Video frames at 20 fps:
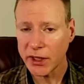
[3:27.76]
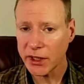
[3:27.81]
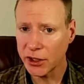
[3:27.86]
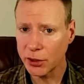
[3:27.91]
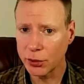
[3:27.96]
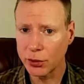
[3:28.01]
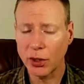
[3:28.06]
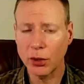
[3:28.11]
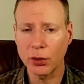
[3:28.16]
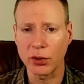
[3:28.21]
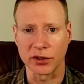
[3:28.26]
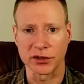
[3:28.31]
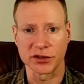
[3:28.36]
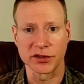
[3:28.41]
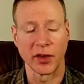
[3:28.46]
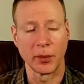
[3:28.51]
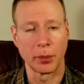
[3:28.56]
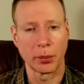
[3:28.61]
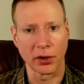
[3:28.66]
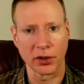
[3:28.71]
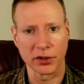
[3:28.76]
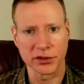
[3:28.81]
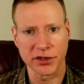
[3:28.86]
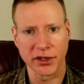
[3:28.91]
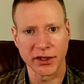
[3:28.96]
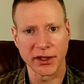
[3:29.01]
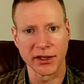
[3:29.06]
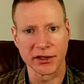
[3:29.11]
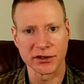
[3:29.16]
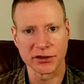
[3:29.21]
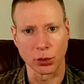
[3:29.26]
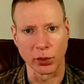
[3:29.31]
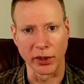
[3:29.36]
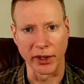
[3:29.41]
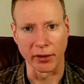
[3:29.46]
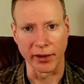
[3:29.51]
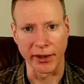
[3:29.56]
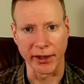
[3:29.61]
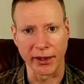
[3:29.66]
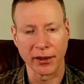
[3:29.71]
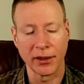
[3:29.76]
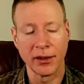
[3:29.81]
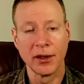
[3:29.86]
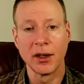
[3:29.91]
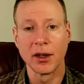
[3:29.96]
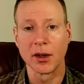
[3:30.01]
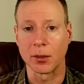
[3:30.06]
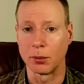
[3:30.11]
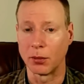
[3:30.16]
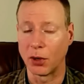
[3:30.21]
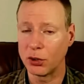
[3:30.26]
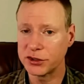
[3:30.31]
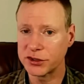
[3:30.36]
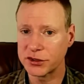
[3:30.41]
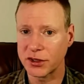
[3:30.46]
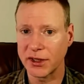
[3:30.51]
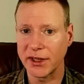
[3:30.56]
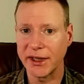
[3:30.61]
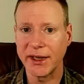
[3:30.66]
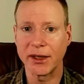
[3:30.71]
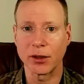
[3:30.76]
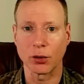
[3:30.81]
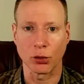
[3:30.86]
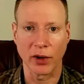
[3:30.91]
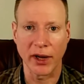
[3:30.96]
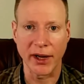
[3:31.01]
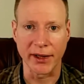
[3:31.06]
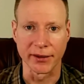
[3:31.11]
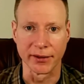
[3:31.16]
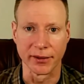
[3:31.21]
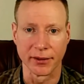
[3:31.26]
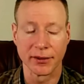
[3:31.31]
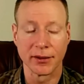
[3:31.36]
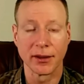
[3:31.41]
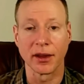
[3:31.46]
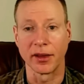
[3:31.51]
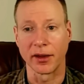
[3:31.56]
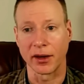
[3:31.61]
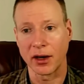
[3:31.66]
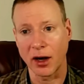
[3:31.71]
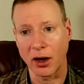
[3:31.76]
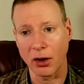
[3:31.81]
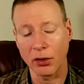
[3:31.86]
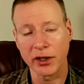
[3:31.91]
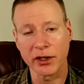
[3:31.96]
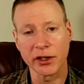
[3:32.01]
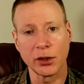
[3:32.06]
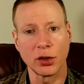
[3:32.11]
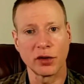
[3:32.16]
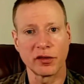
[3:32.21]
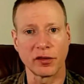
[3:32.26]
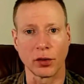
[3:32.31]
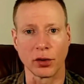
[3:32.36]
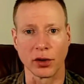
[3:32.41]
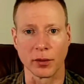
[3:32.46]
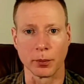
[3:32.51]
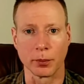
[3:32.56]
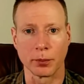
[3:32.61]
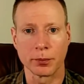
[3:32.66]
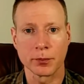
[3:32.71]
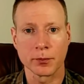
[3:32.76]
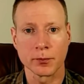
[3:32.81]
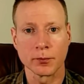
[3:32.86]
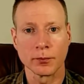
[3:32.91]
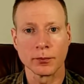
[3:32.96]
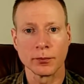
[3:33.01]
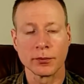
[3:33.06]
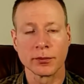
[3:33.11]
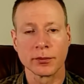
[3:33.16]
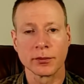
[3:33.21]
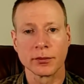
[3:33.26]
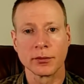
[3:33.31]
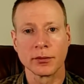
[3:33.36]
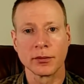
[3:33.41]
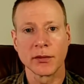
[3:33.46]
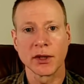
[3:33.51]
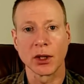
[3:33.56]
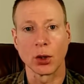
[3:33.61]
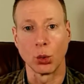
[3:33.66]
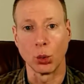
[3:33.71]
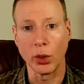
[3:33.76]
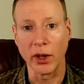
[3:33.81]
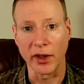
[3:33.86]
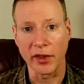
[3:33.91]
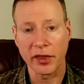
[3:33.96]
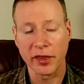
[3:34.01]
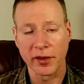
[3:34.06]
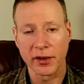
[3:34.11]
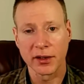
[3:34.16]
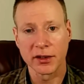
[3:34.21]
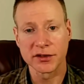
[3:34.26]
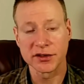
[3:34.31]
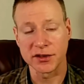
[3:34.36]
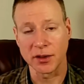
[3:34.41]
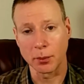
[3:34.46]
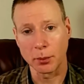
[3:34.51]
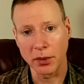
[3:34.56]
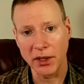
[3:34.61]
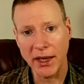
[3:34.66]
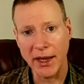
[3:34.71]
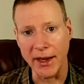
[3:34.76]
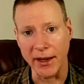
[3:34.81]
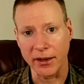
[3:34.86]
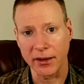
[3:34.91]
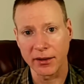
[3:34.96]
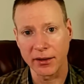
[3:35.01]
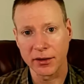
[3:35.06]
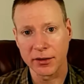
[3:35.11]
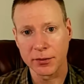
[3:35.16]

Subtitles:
You notice the person is wearing mostly red, the current uniform, with some black.